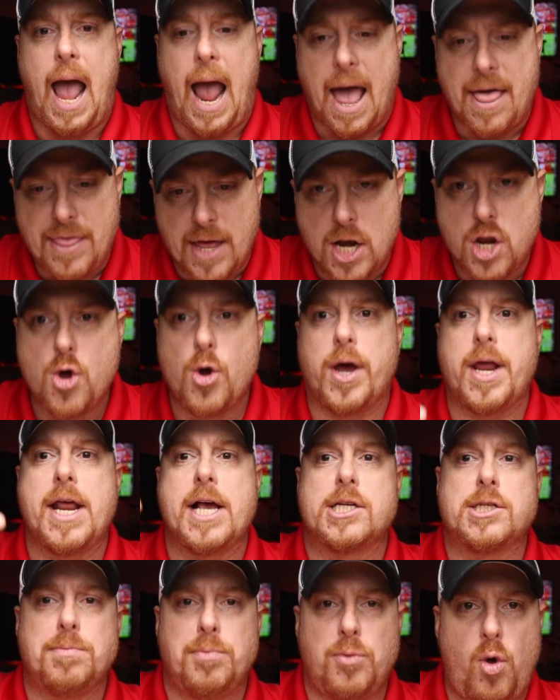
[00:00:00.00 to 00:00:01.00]
And then you can
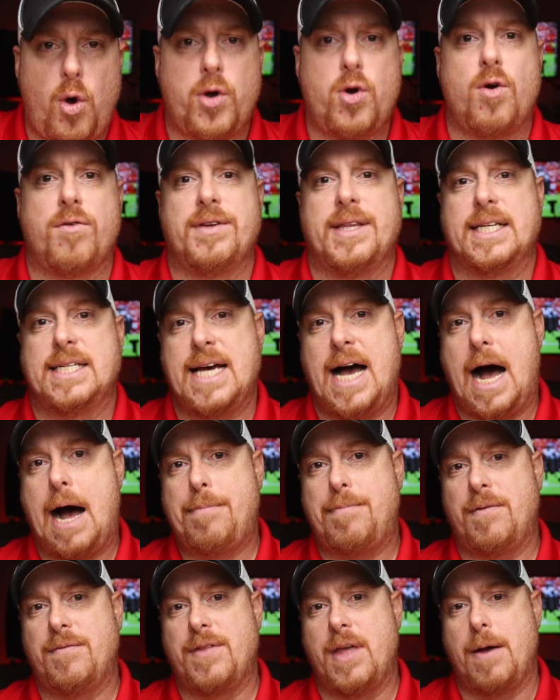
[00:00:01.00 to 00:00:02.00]
exploit over the
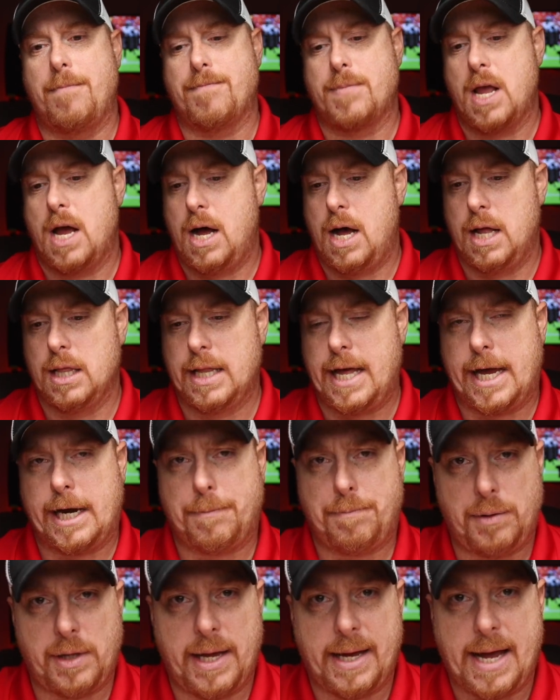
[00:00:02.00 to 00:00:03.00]
top of them. A lot
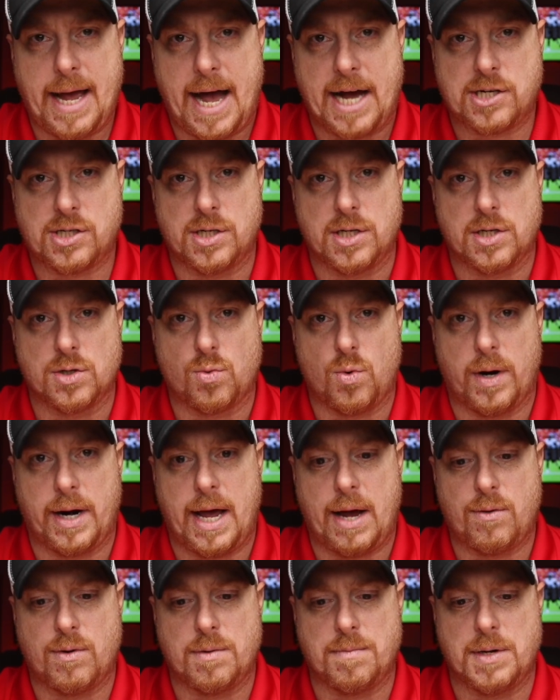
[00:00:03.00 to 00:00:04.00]
of play action is what
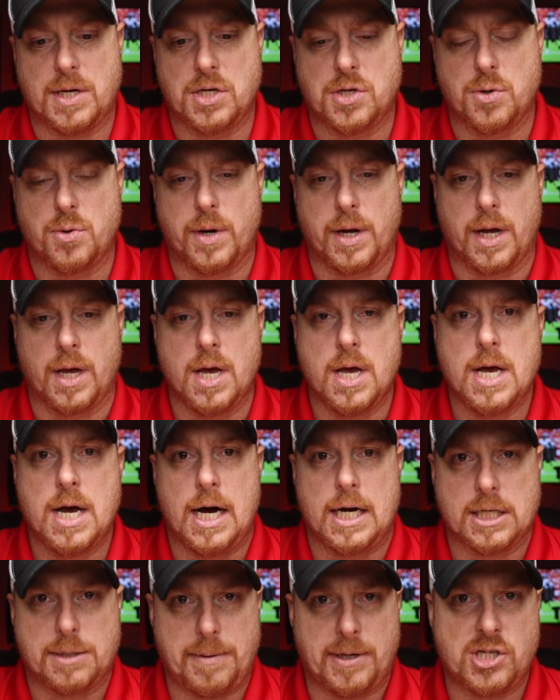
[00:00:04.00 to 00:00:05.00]
I would be doing,
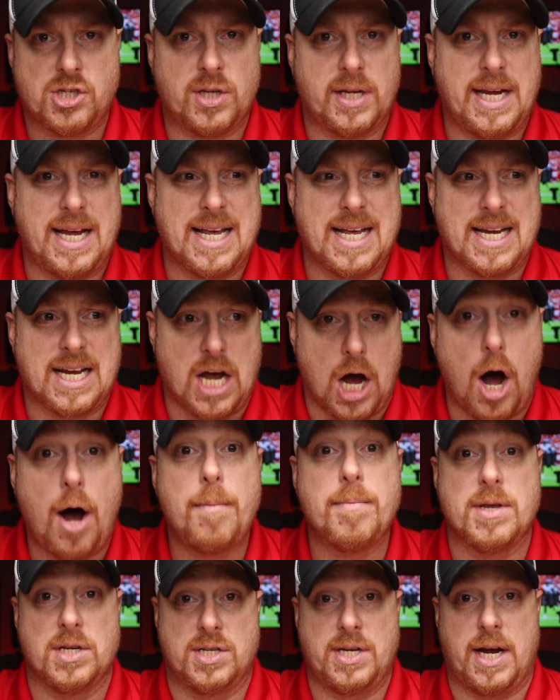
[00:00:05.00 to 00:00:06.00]
especially
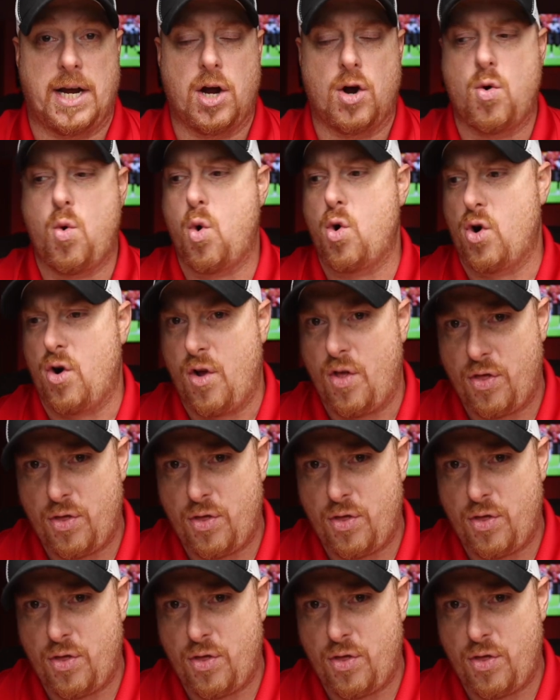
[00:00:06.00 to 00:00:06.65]
come the second quarter,